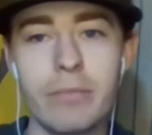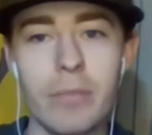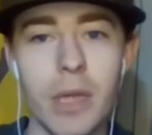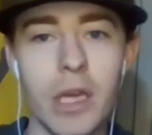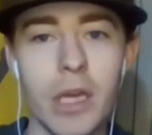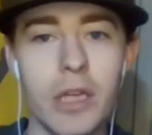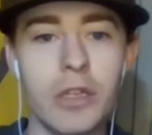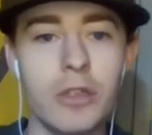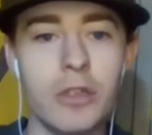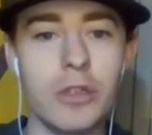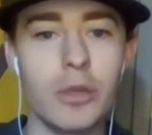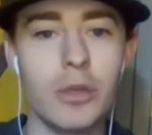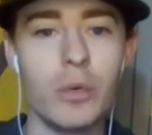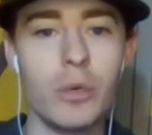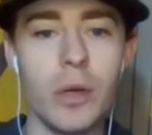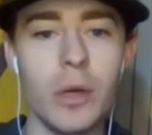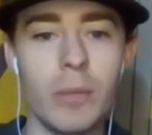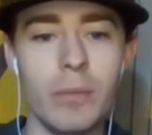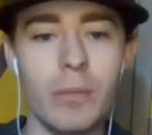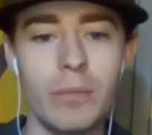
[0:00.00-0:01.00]
into
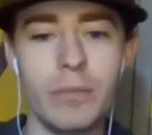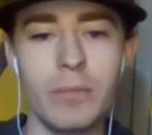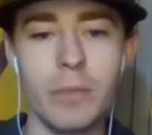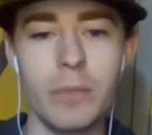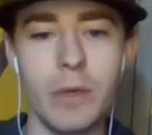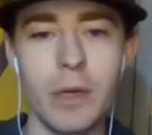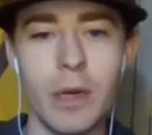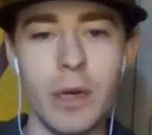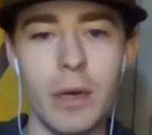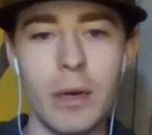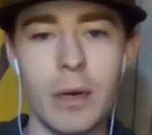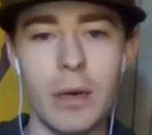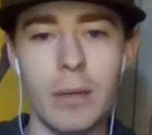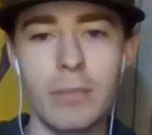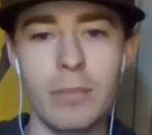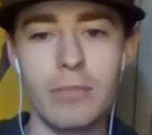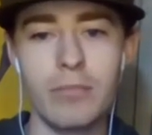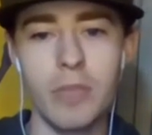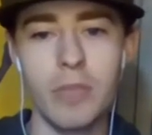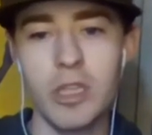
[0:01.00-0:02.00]
him.
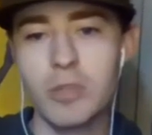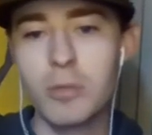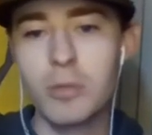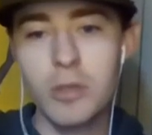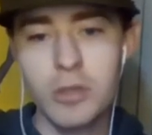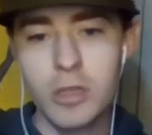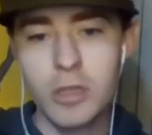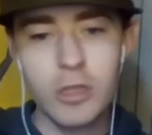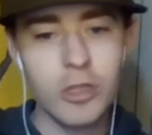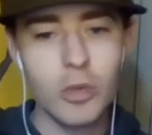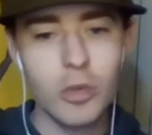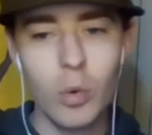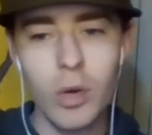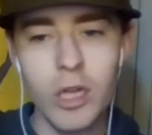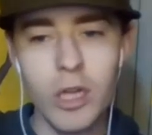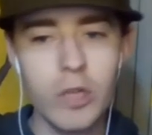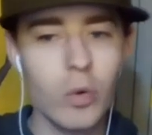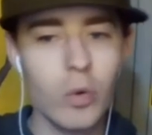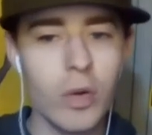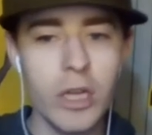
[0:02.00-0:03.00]
Um, this was his
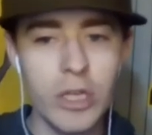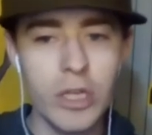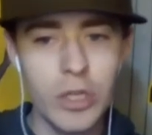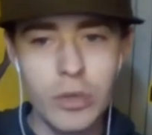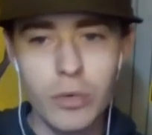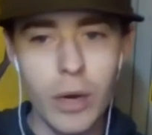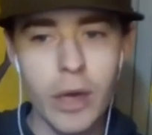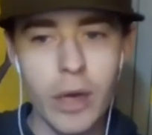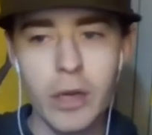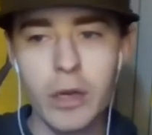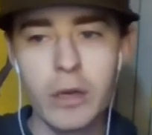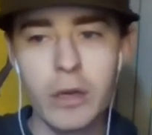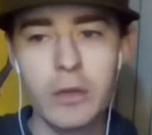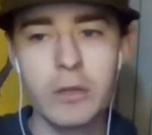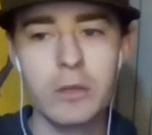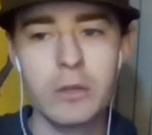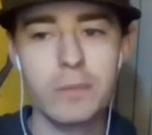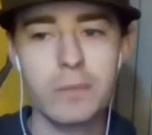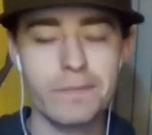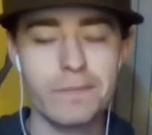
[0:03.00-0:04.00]
2022
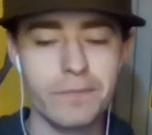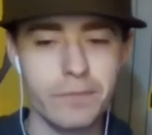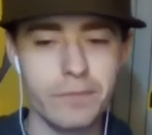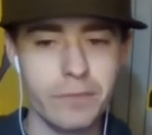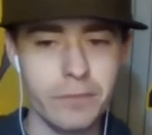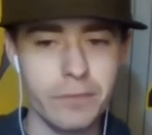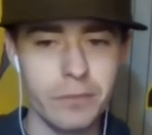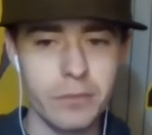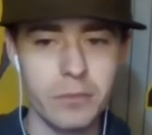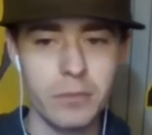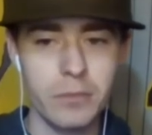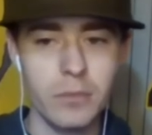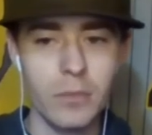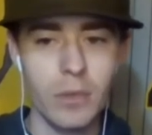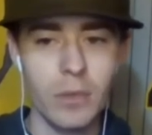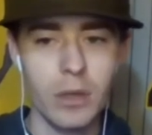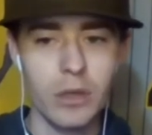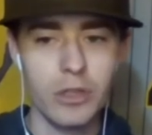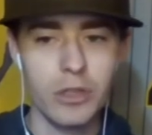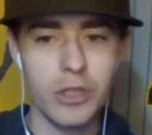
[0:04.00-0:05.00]
rankings.
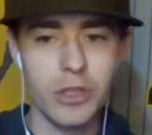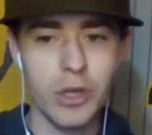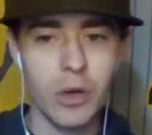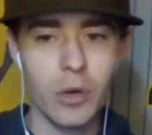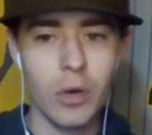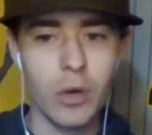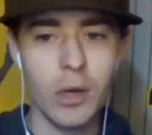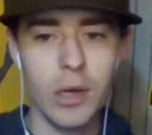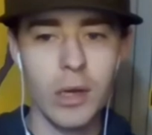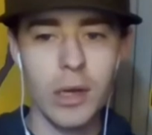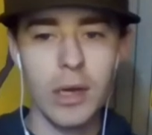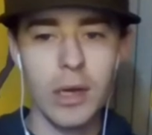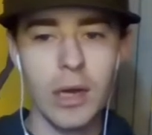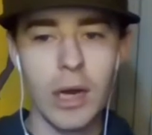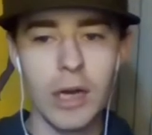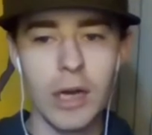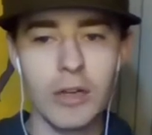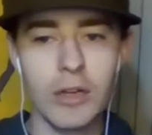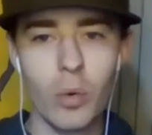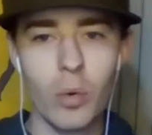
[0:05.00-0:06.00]
So
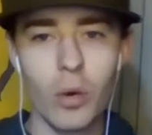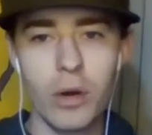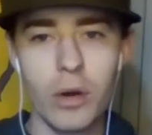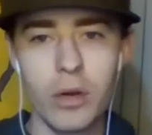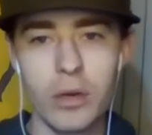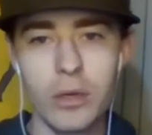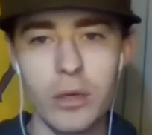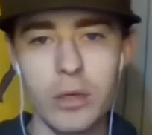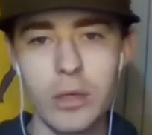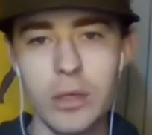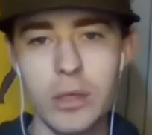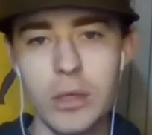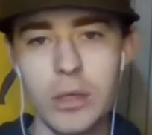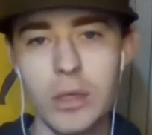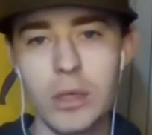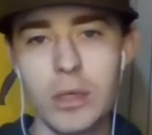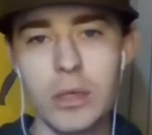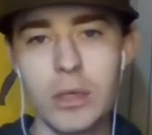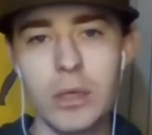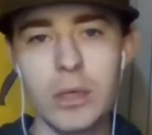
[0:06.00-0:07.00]
I don't want to
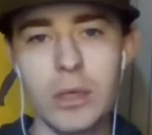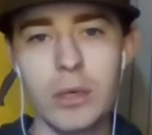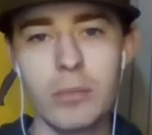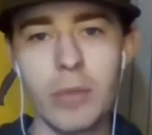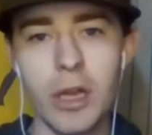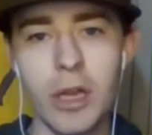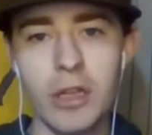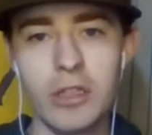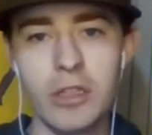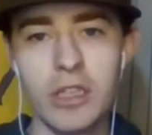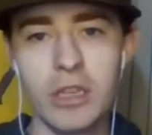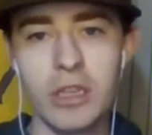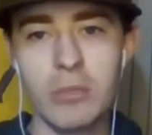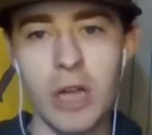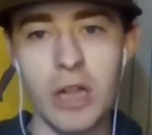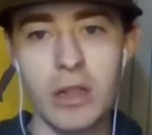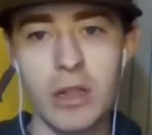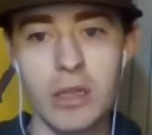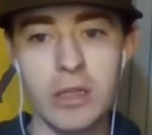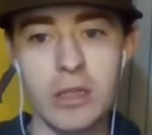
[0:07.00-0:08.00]
make it seem
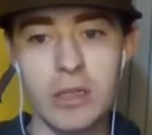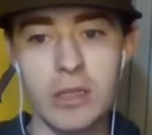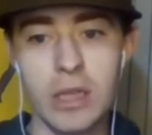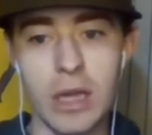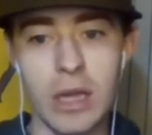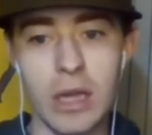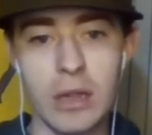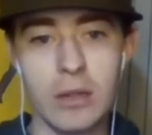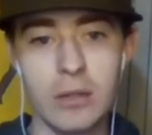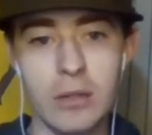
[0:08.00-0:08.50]
like this is the